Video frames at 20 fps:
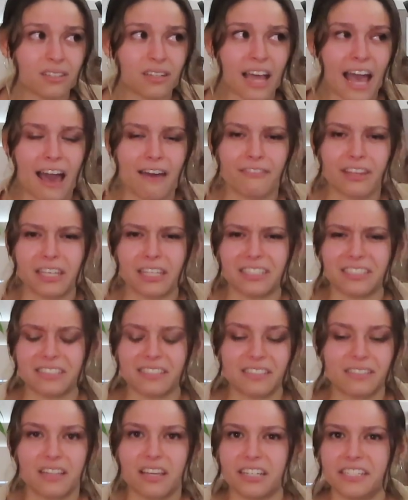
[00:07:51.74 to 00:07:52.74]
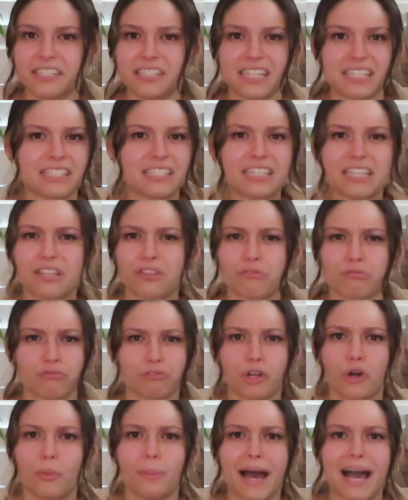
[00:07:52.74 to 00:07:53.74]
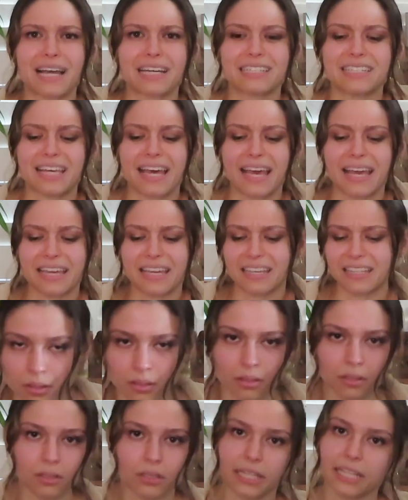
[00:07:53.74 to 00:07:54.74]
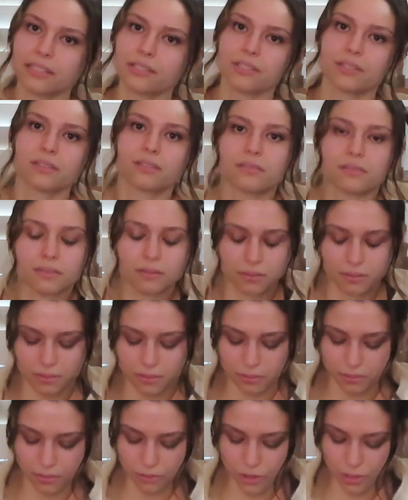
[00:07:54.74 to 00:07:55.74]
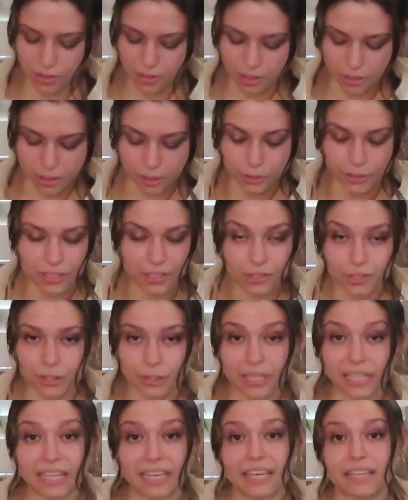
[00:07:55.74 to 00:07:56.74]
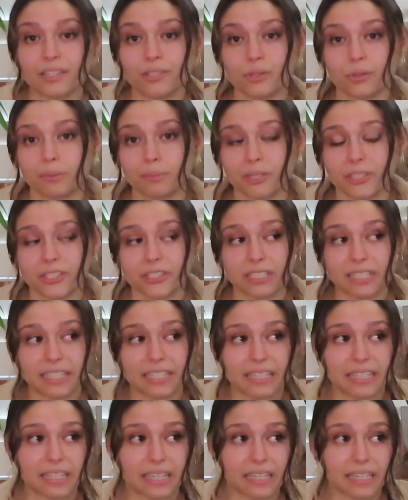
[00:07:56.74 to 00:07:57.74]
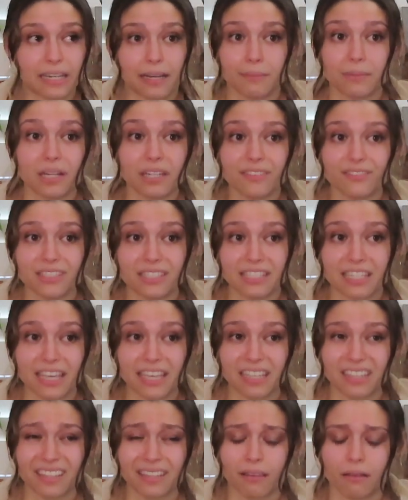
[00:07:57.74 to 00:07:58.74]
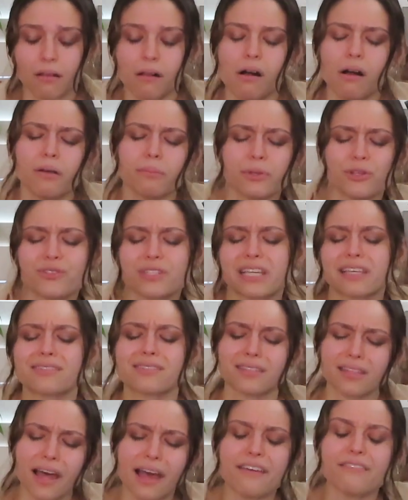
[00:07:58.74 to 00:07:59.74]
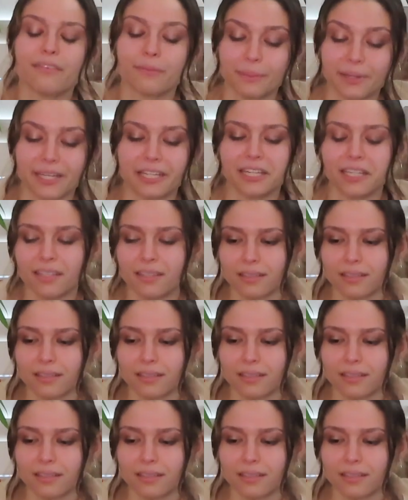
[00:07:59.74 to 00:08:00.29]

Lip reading: having a Disney throwback day. That's just the closest you can get to a person, I think. And I'm not even saying it like, music is life, but